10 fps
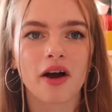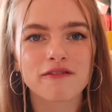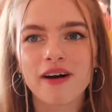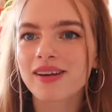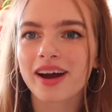I
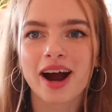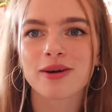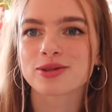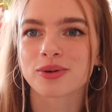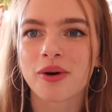felt like
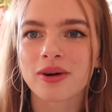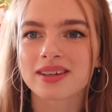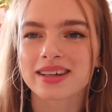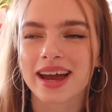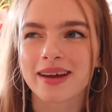I was on
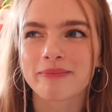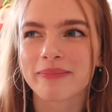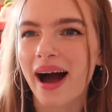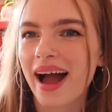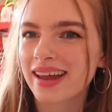holiday,
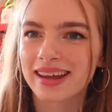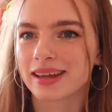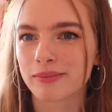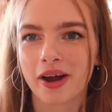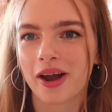but
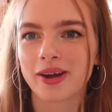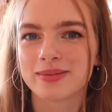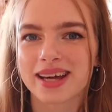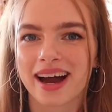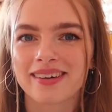in my
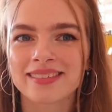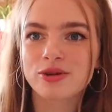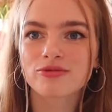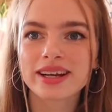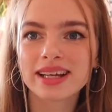hometown. I
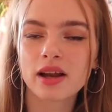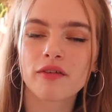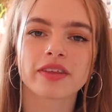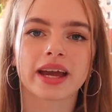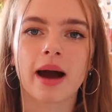also really
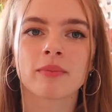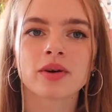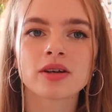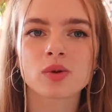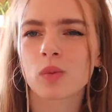loved the
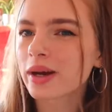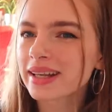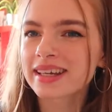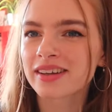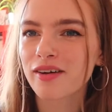campus.
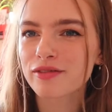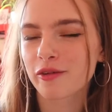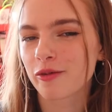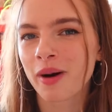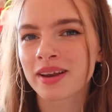Weirdly enough,
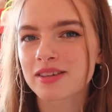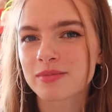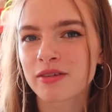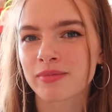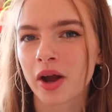it reminded
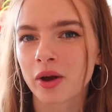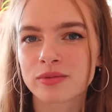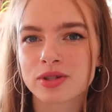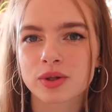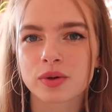me of my
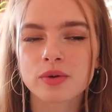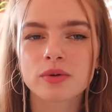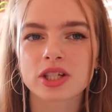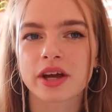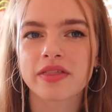own school,
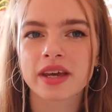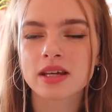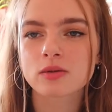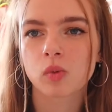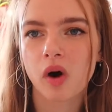which I
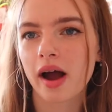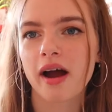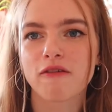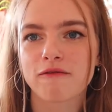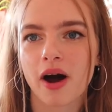think is why
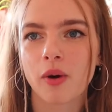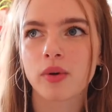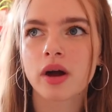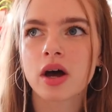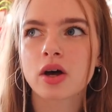I felt
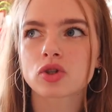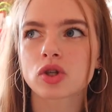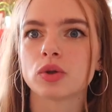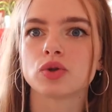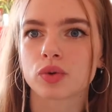
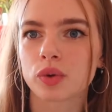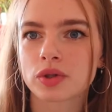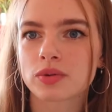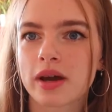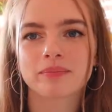so
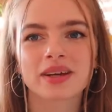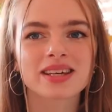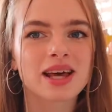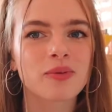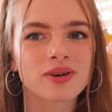drawn to it,
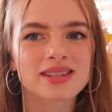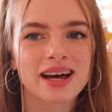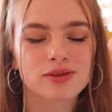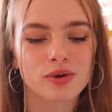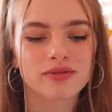because there was
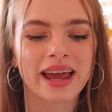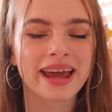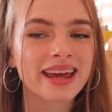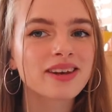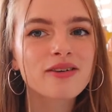that sort of like
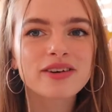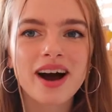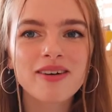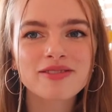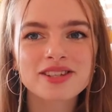hint of a
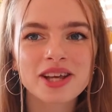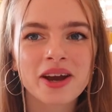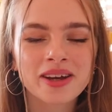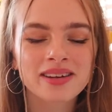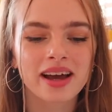comfort zone.